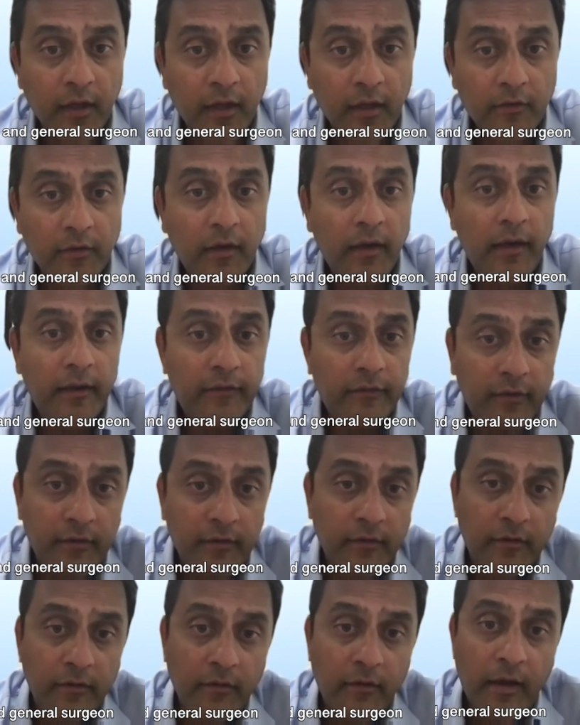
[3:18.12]
listen
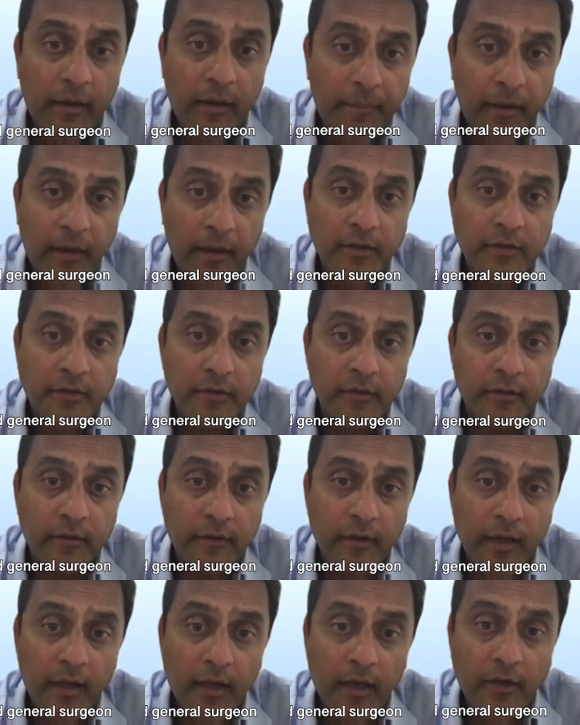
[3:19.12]
to our patients
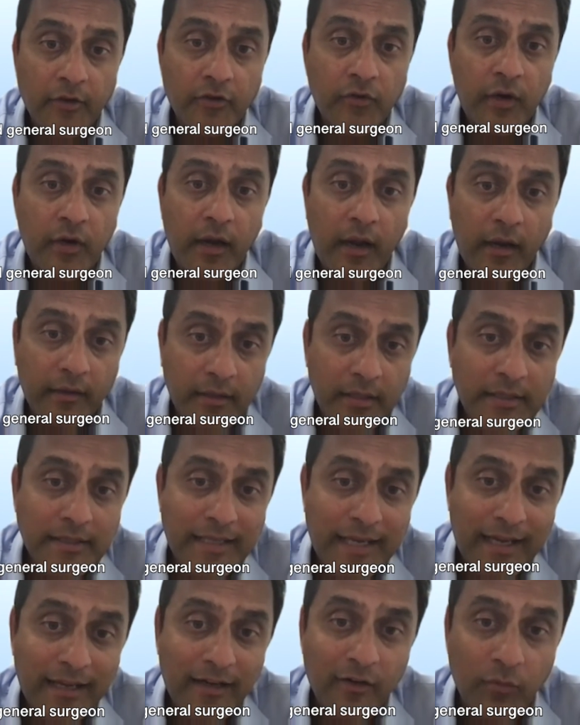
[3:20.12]
and try and
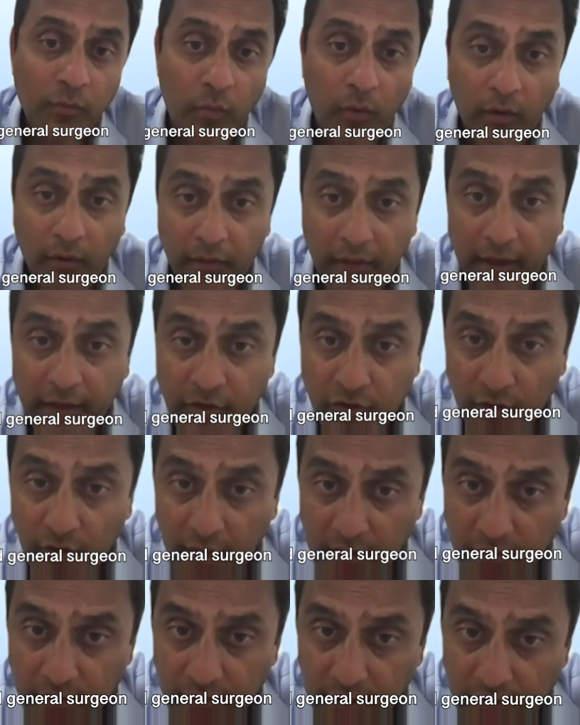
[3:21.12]
understand what they're
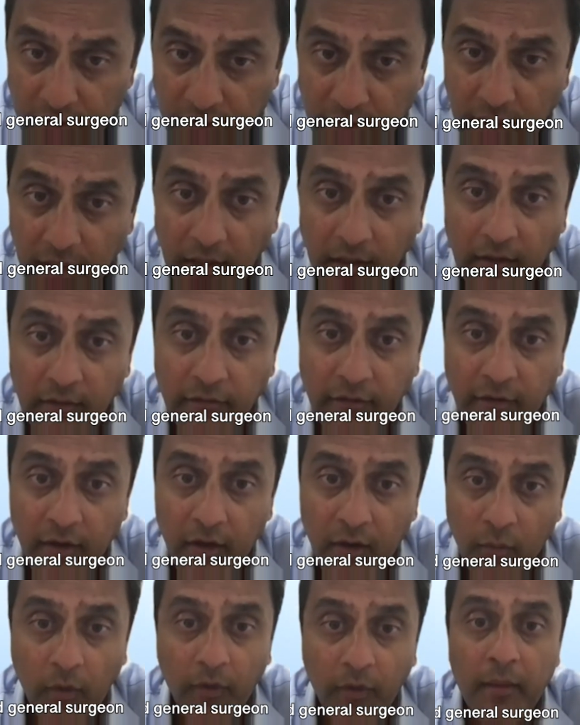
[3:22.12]
trying to achieve,
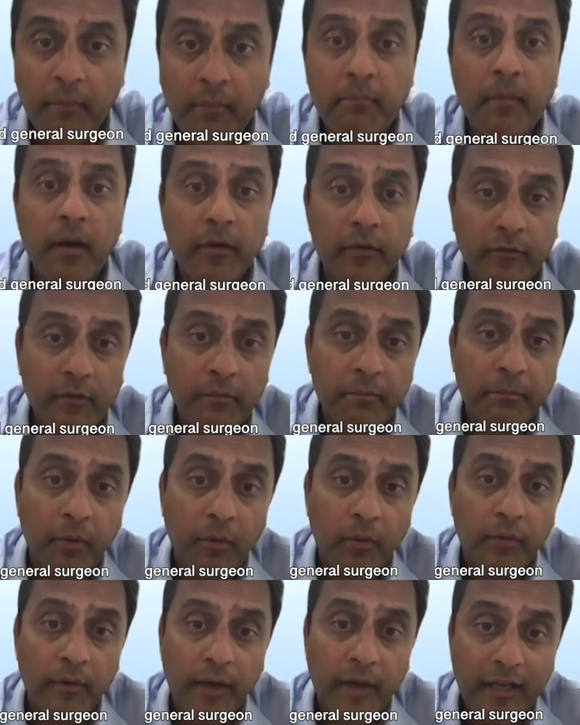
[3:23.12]
what their most
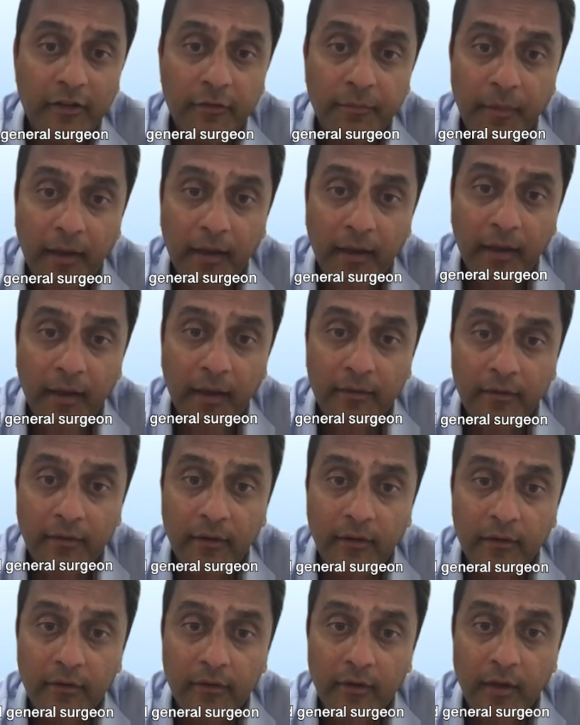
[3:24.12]
important aspect
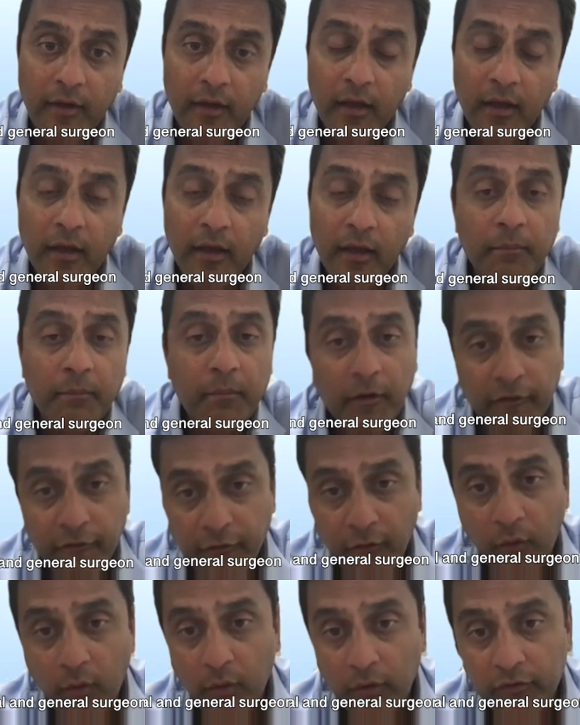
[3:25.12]
is, before
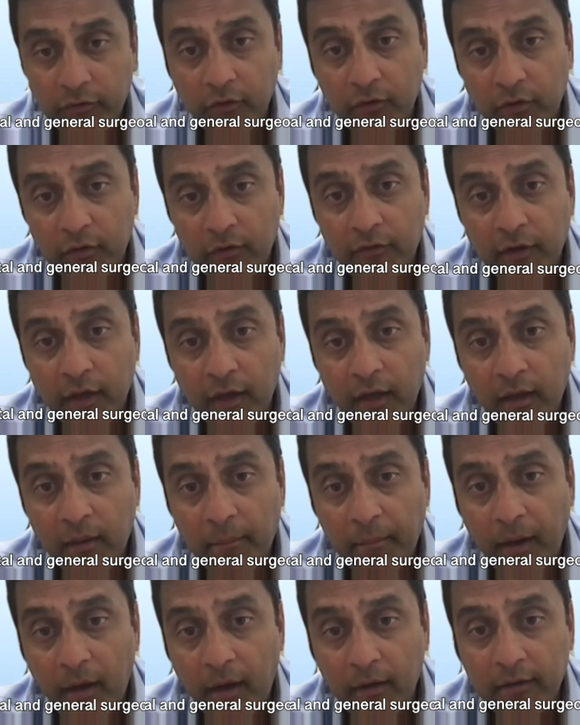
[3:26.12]
sort of
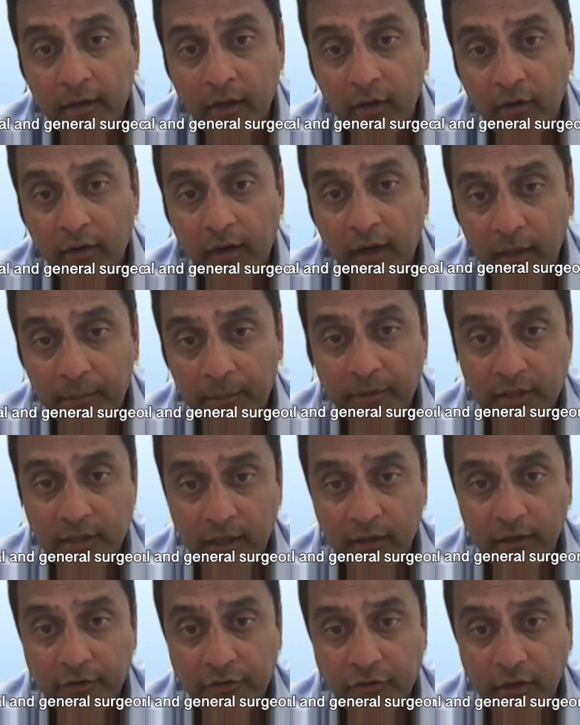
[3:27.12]
embarking on any
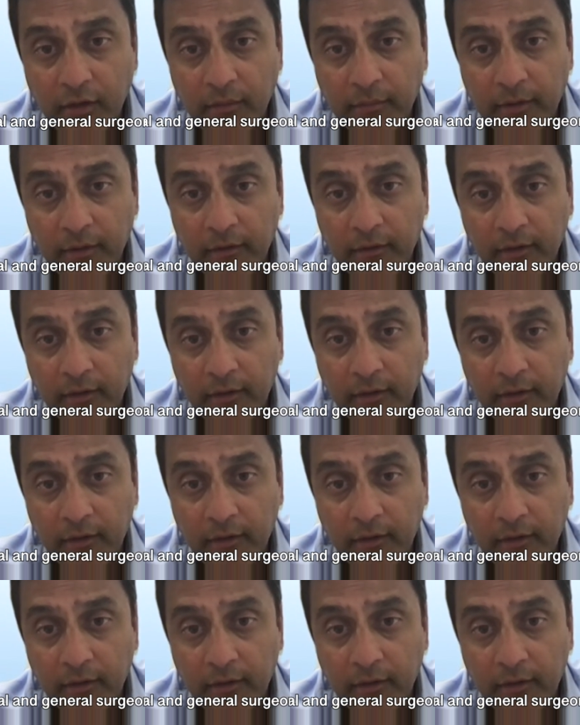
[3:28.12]
particular treatment.